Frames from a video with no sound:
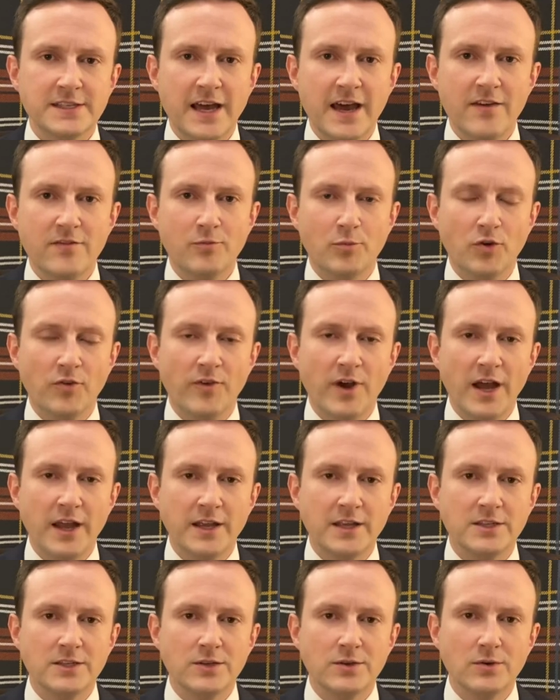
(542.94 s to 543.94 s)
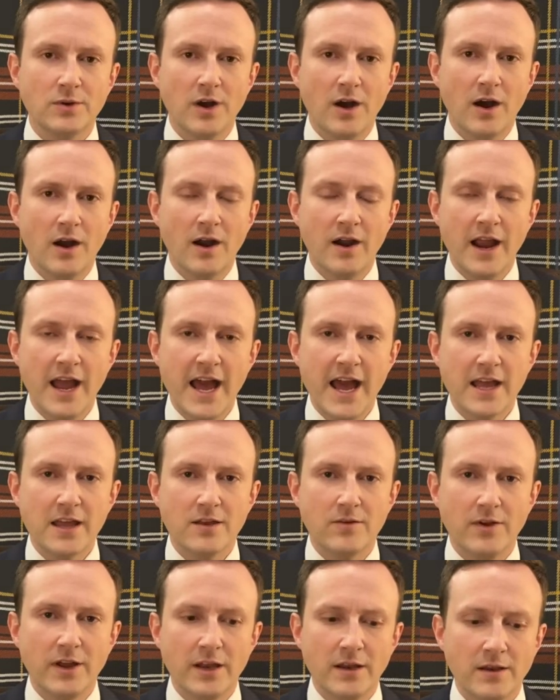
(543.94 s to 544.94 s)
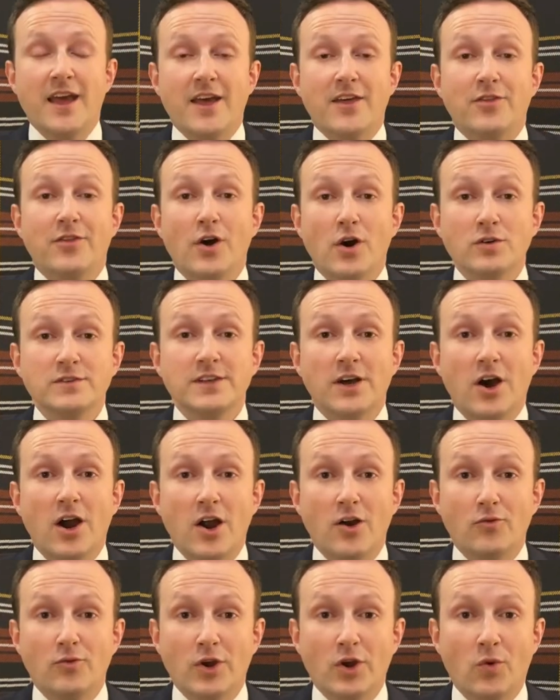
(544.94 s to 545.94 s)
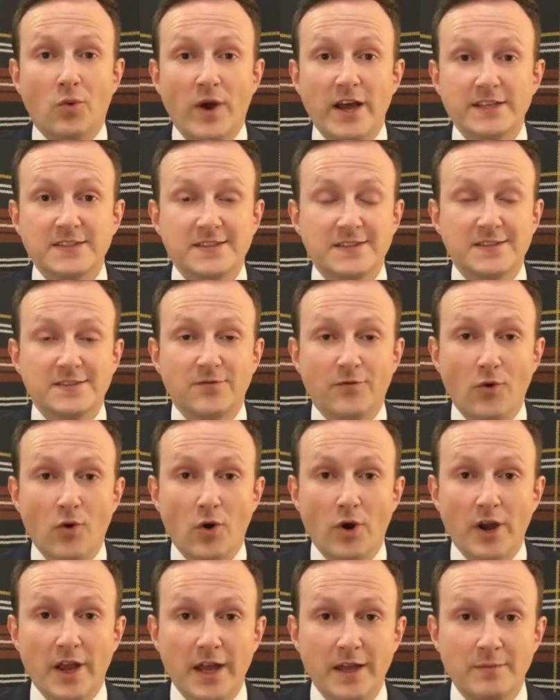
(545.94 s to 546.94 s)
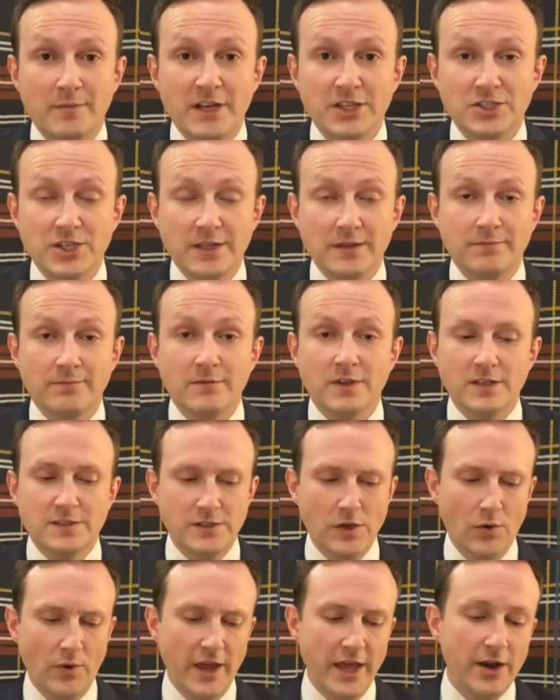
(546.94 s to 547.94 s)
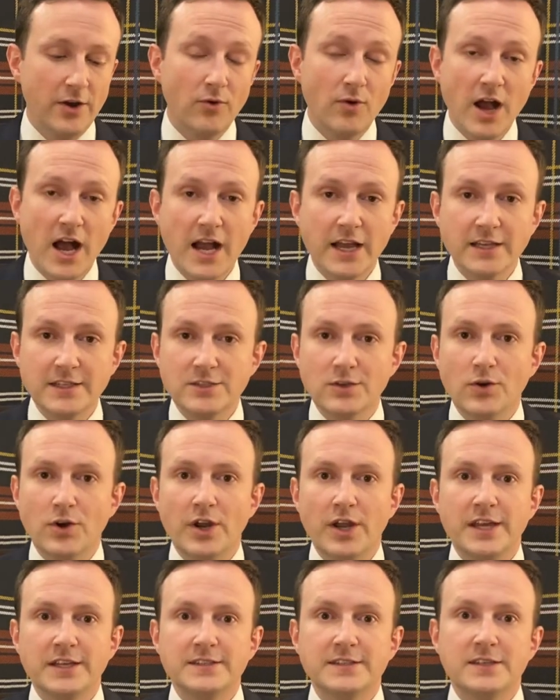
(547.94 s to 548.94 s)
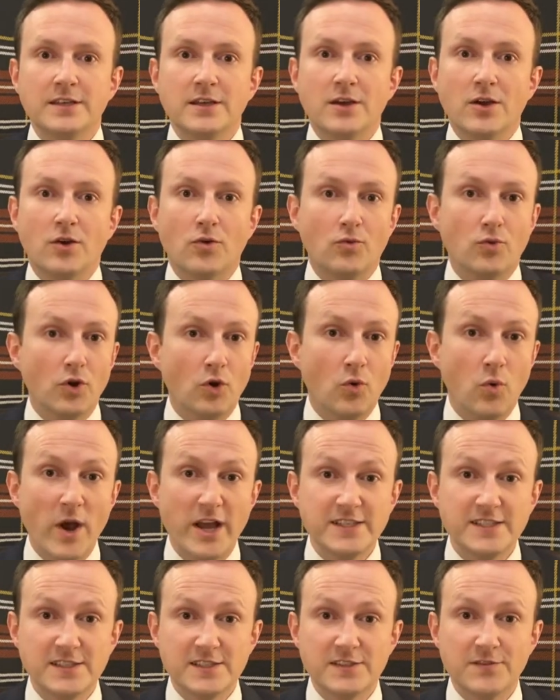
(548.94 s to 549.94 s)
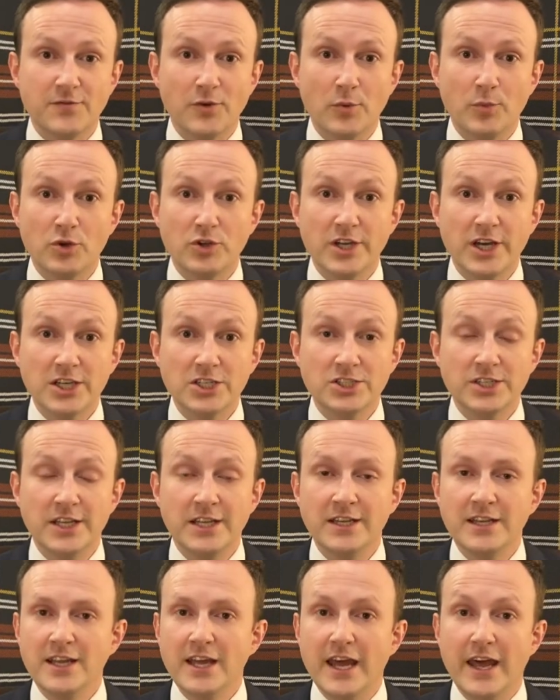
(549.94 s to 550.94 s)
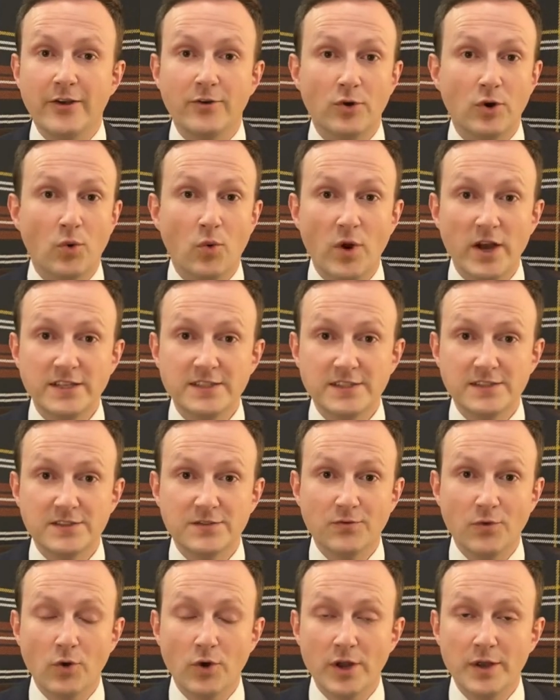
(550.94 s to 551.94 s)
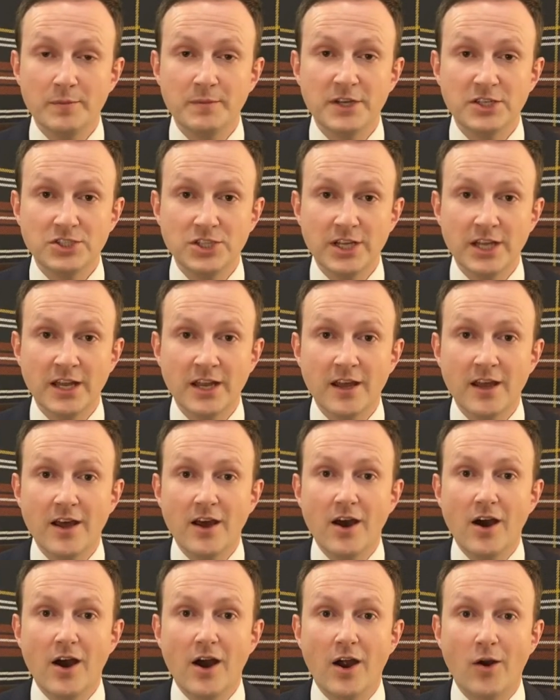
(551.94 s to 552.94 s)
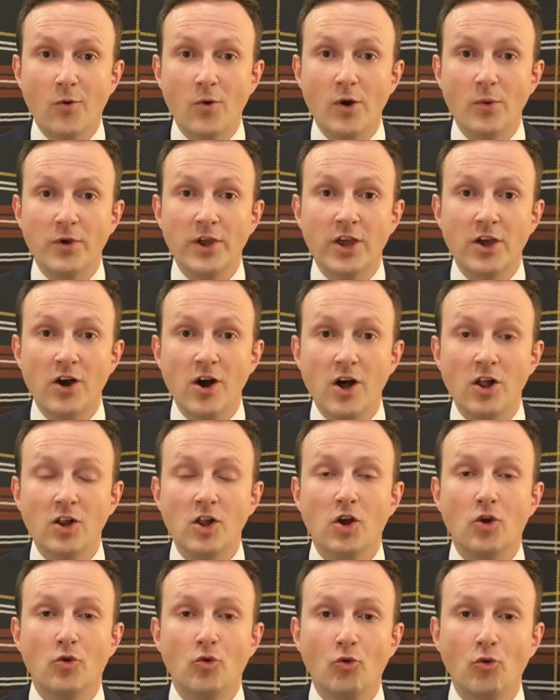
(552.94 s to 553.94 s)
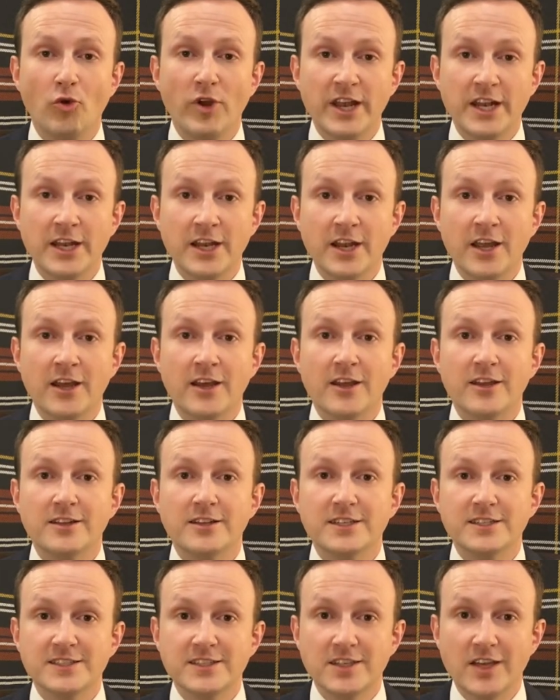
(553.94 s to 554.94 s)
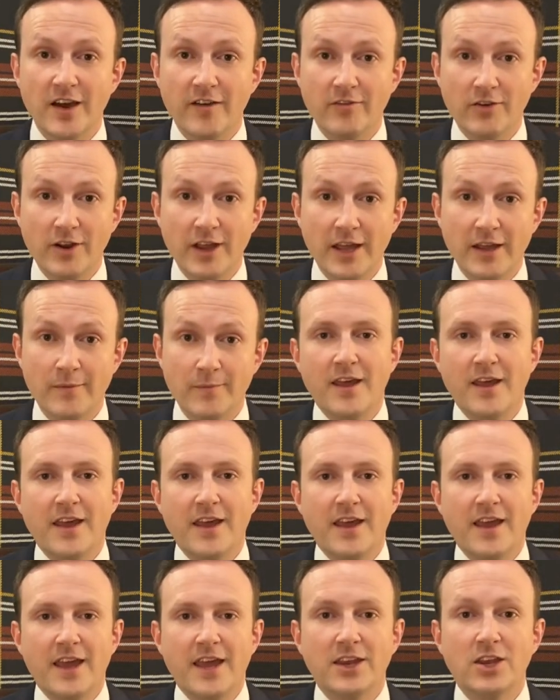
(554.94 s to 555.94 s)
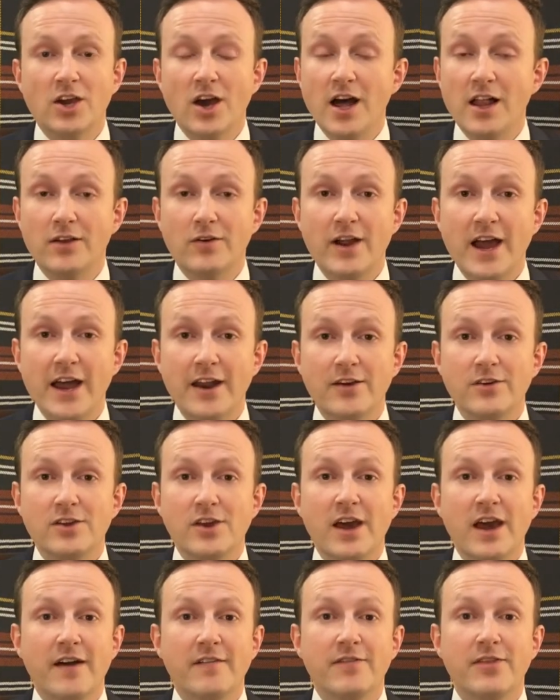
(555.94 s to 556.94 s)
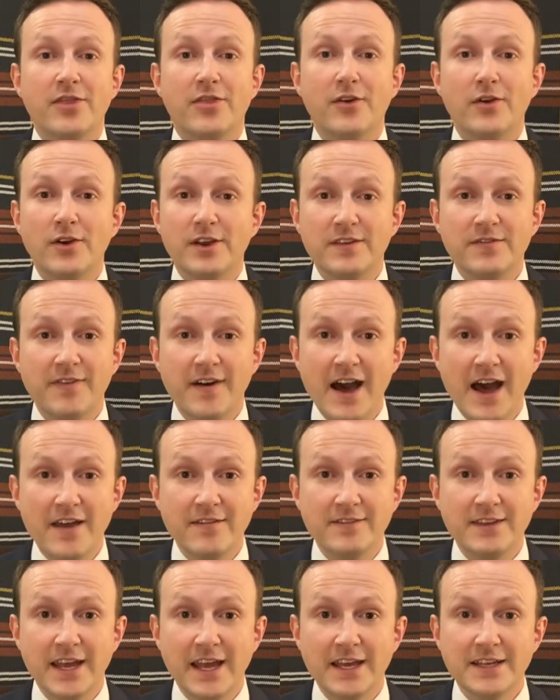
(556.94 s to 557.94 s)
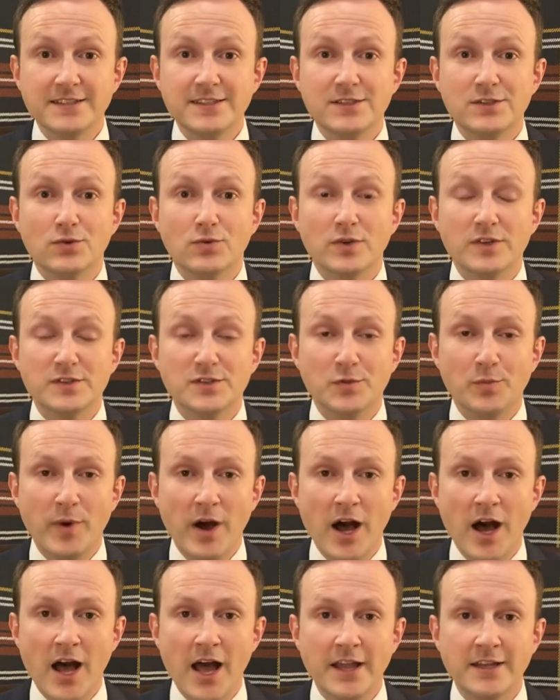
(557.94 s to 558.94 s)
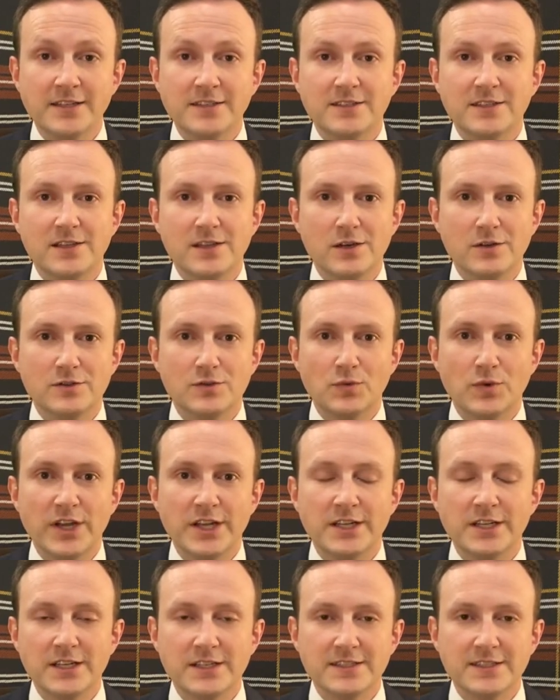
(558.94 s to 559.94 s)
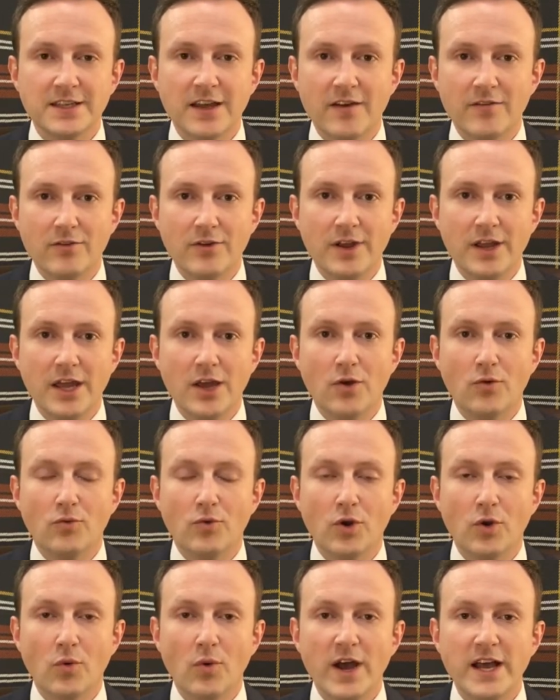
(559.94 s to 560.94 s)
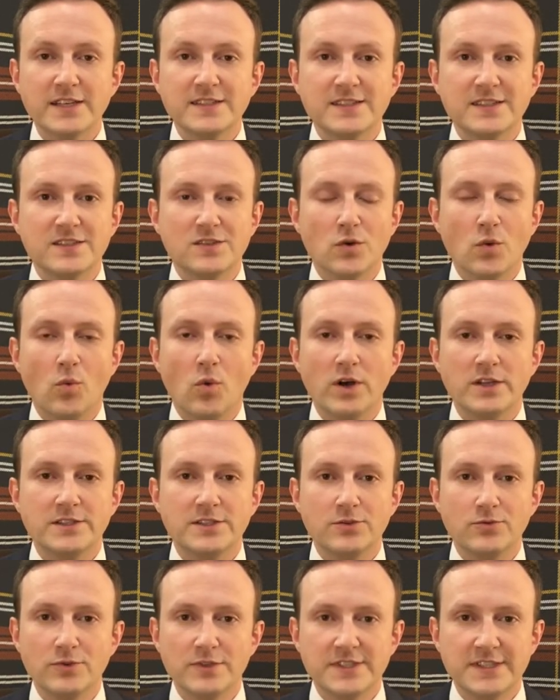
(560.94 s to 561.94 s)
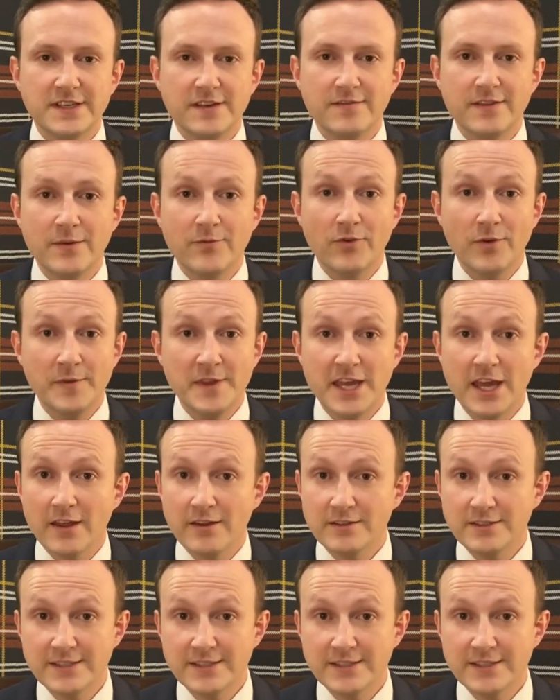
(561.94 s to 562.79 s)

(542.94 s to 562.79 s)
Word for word: I've provided you are accurate. Those are requests for admission. So interrogatories, requests for production, and requests for admission are what we call written discovery. In Colorado, you have thirty-five days to respond to those written discovery requests once you receive them from the other